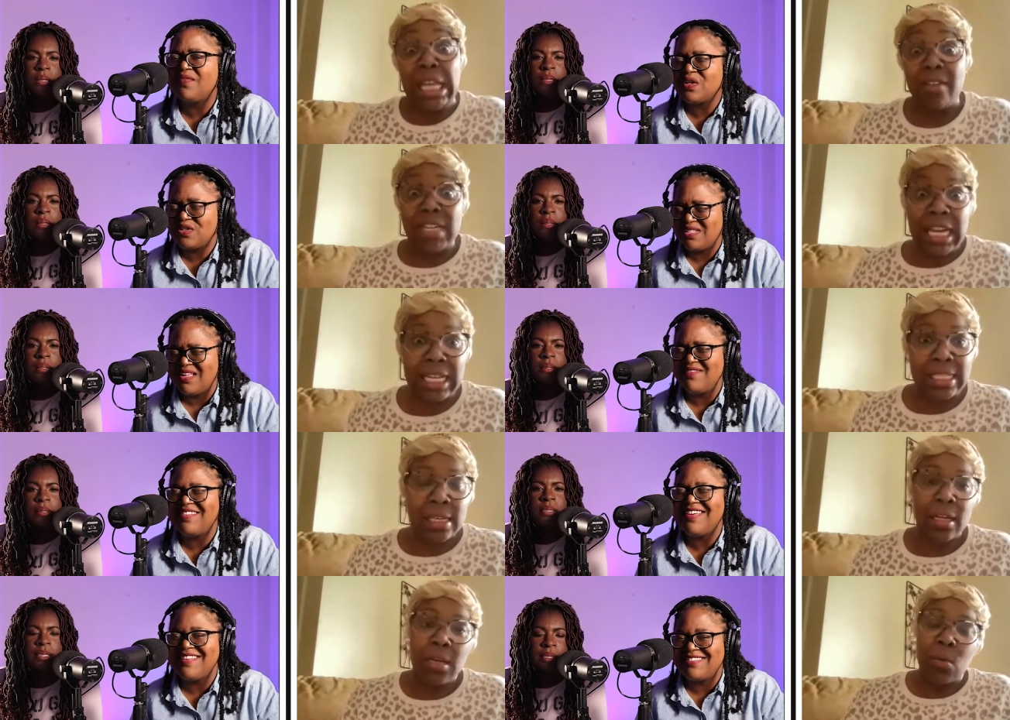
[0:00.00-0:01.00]
Speaker 1: loved, loved us.
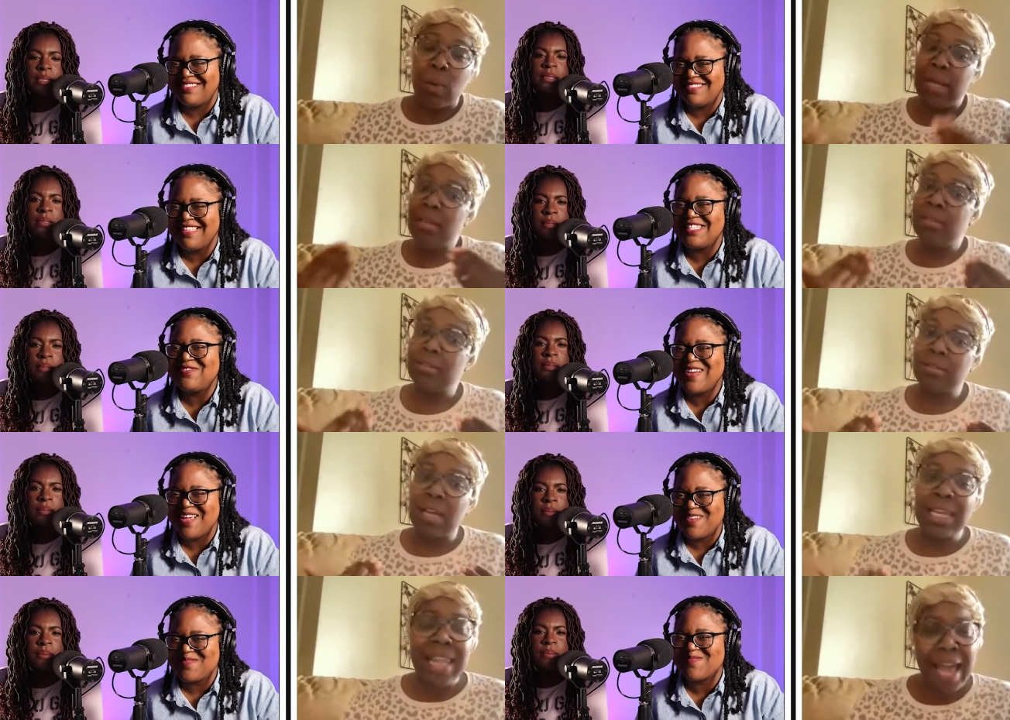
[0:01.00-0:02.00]
us. Well,
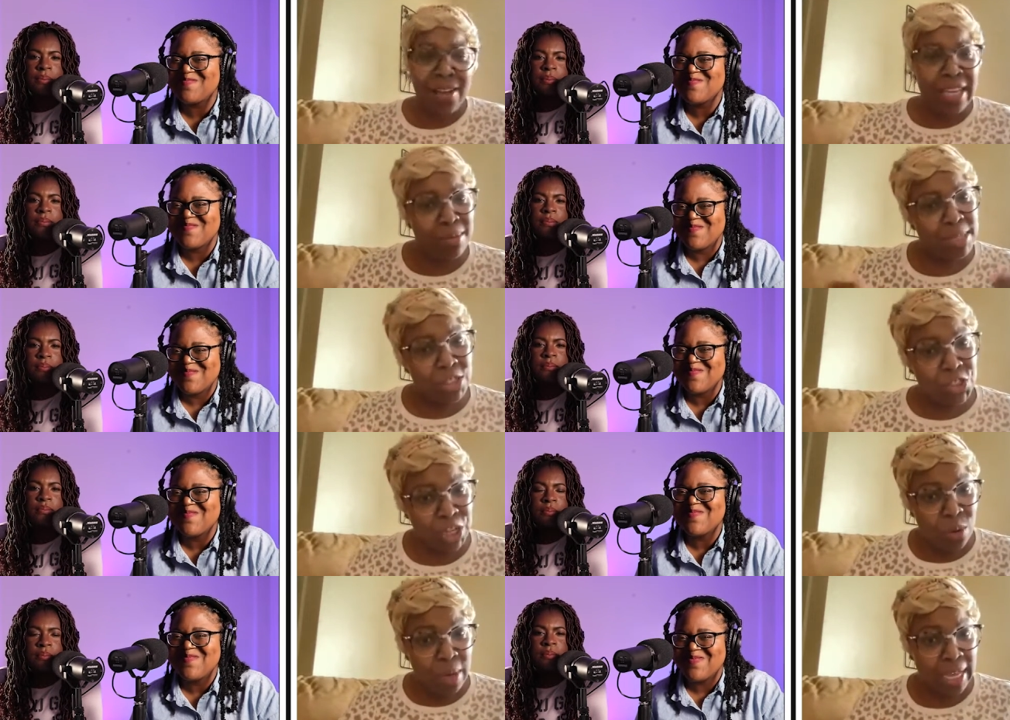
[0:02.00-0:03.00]
that's allow him to
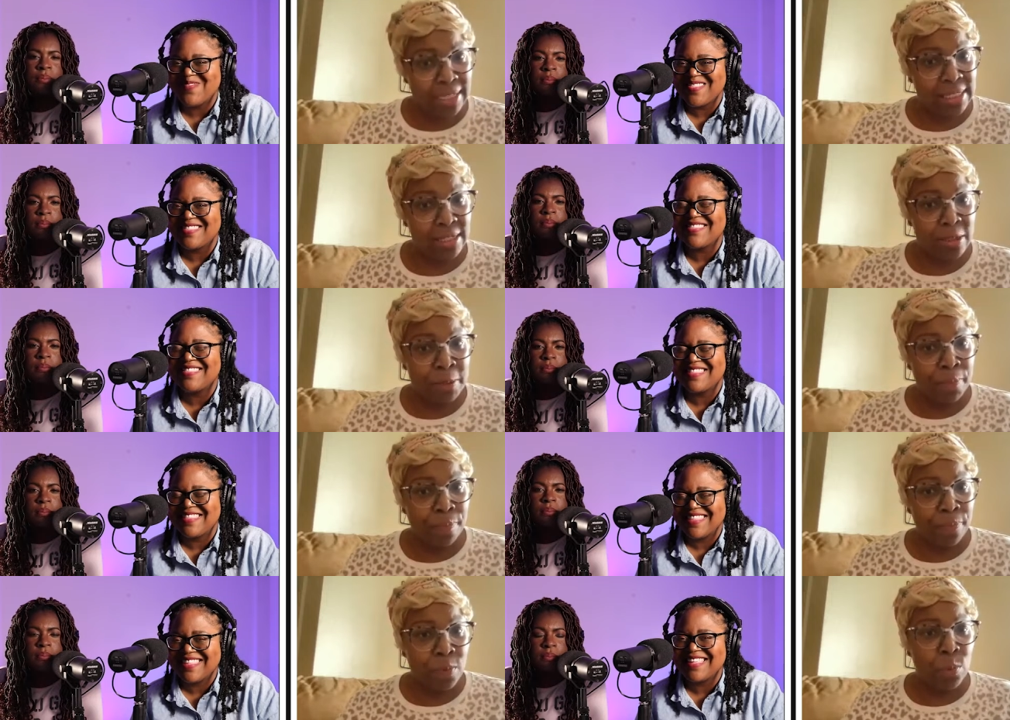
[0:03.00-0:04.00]
show us
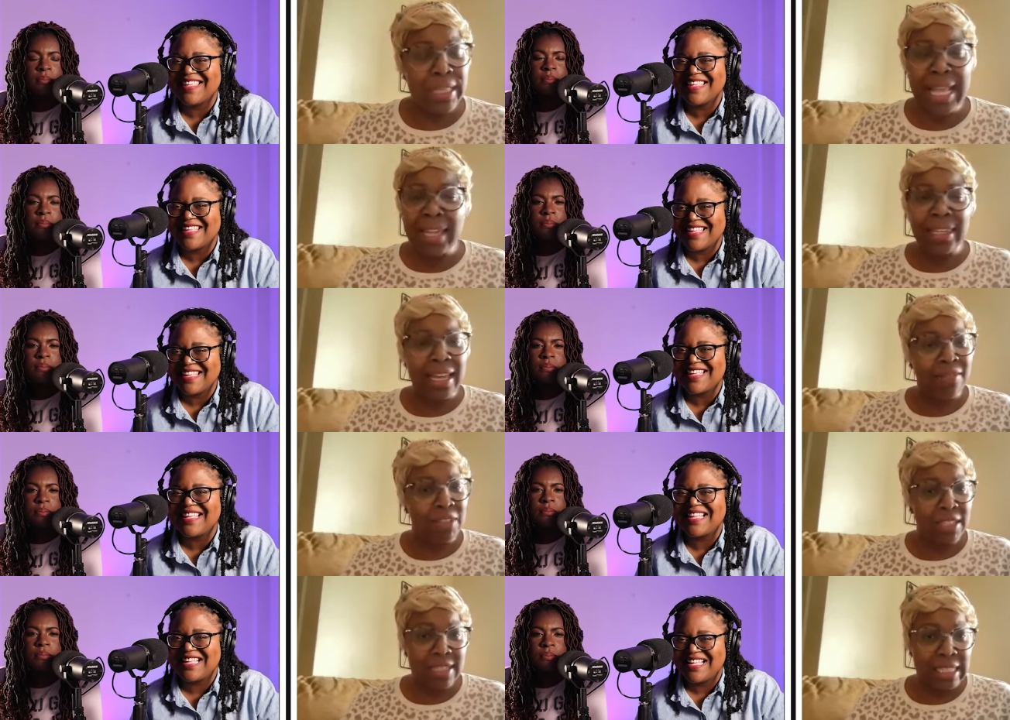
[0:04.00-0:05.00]
what that
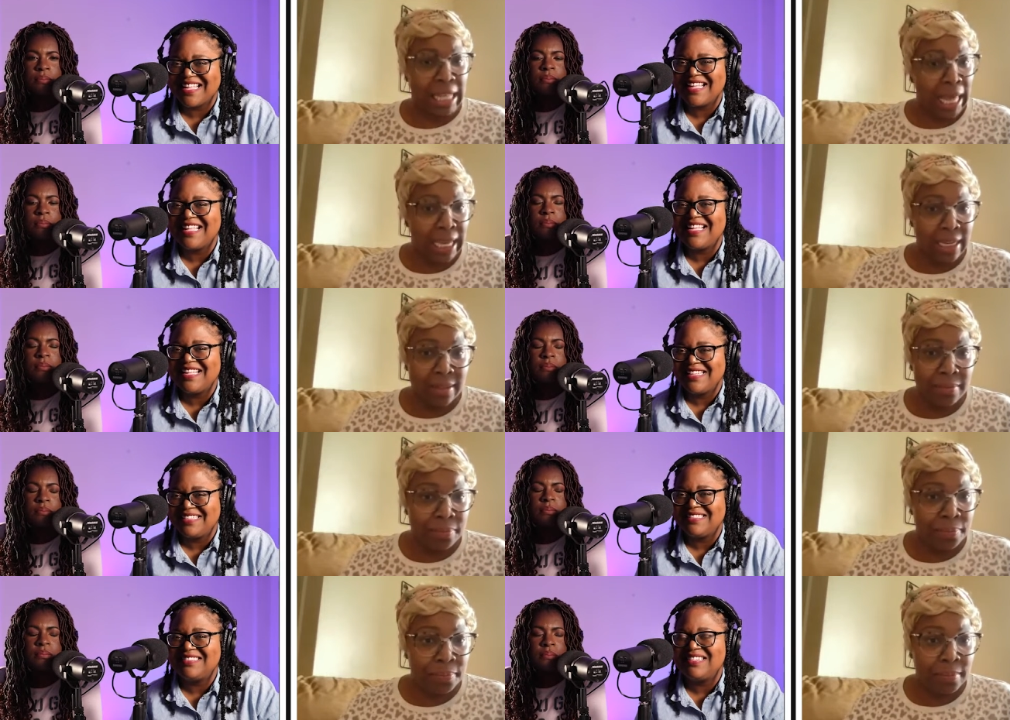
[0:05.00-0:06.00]
love looks like.
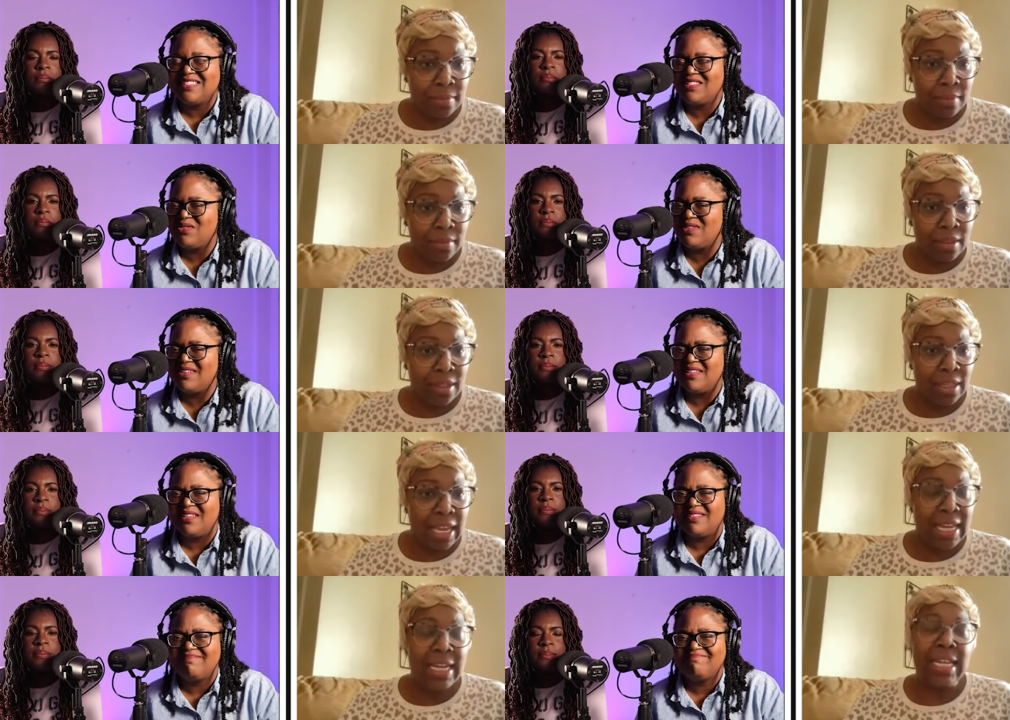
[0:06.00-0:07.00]
Speaker 2: That's so good.
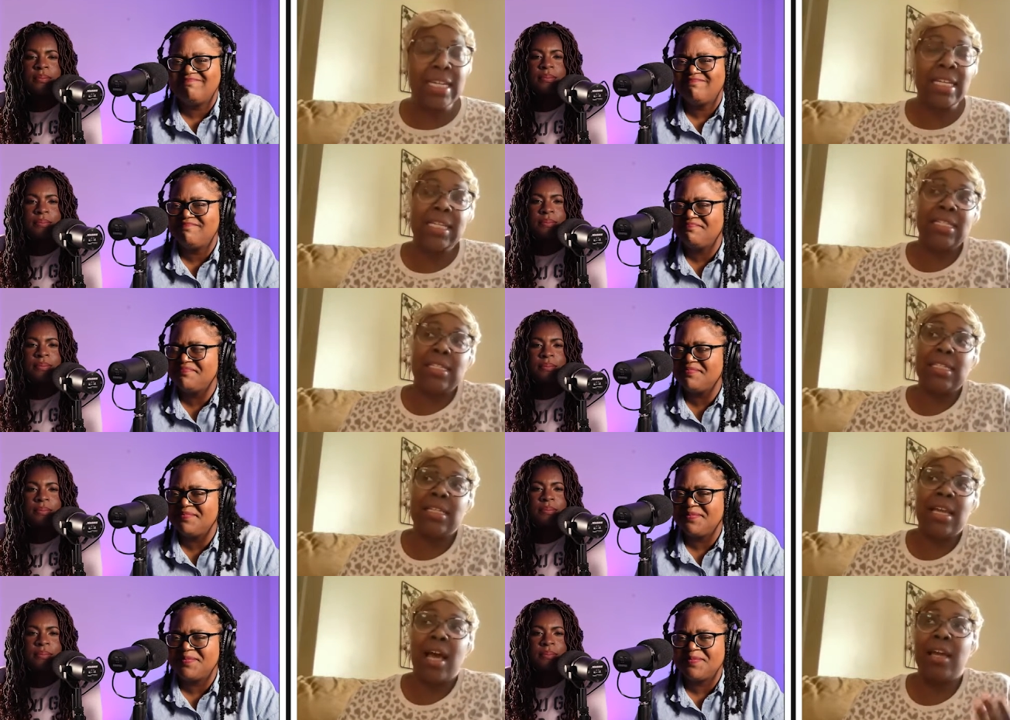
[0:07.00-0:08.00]
Speaker 1: And and and
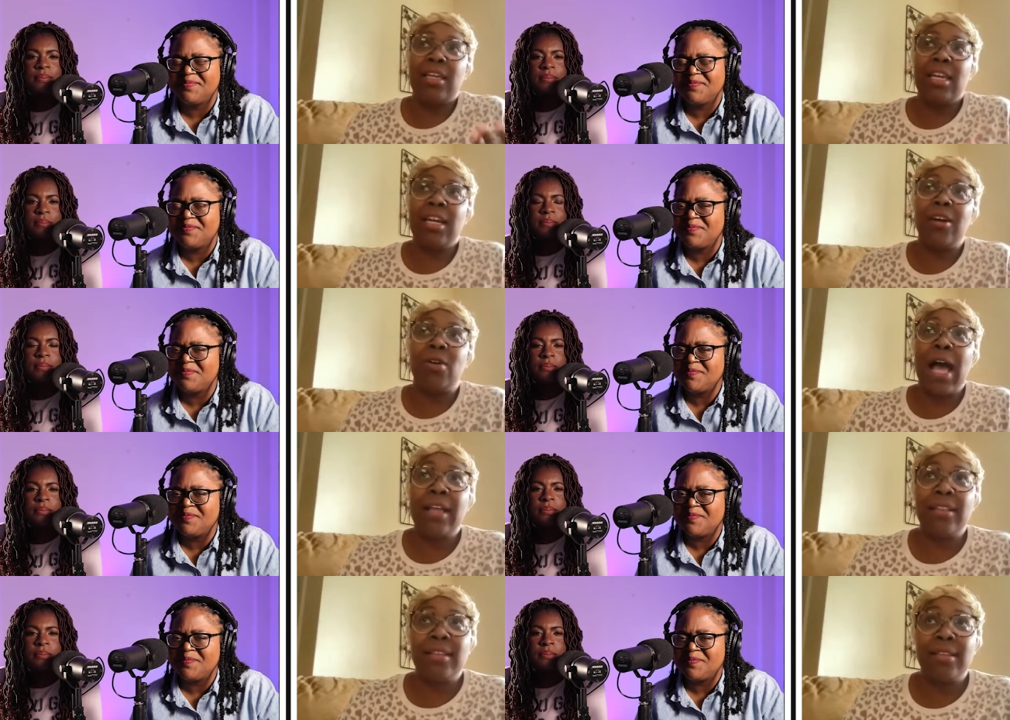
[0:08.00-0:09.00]
you know,
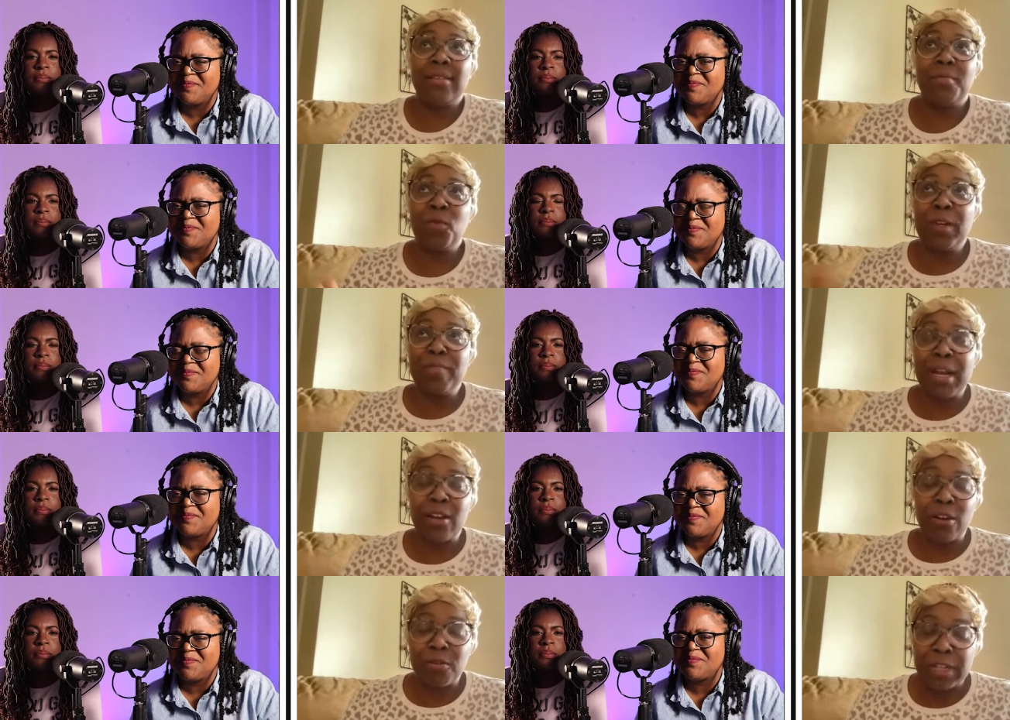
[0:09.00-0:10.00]
I one of my
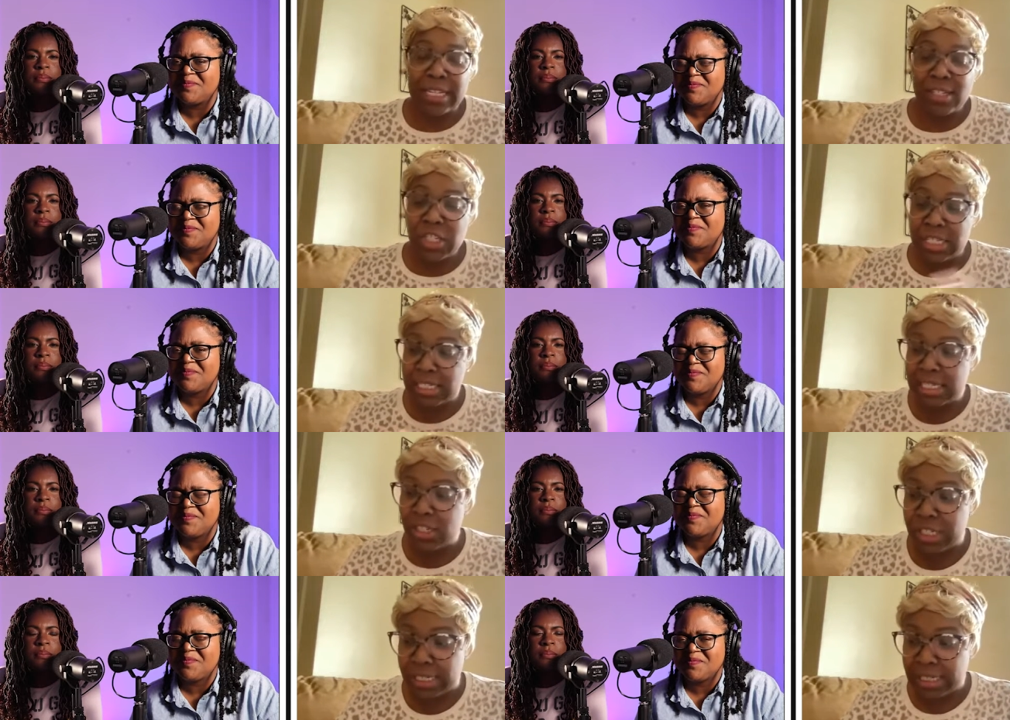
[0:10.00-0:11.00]
girlfriends, she
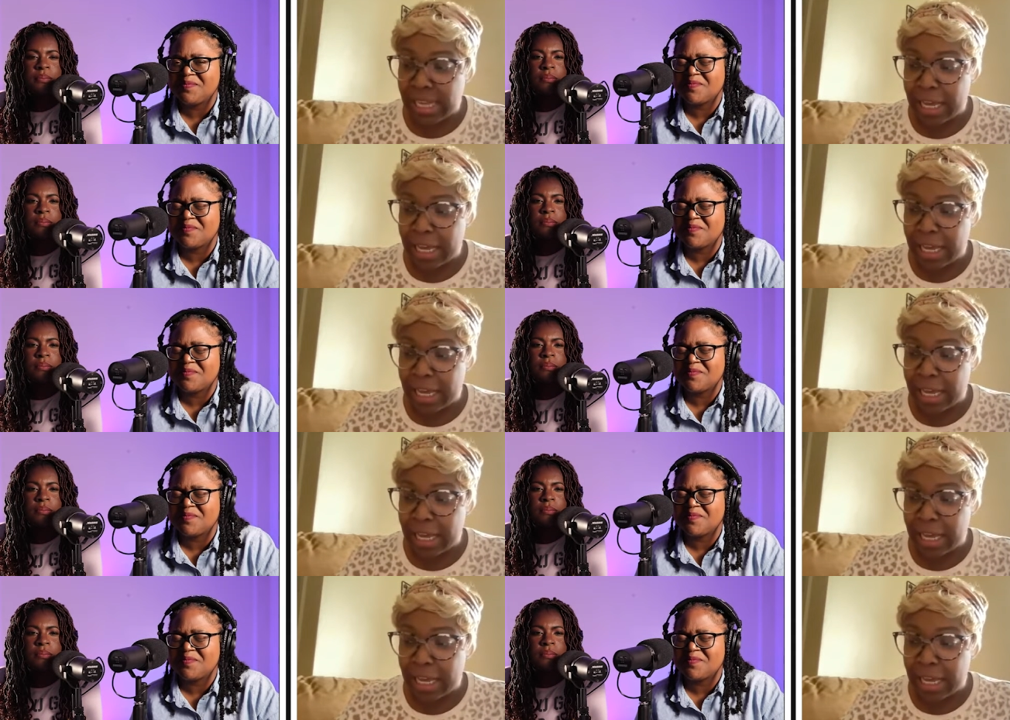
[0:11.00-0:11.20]
teaches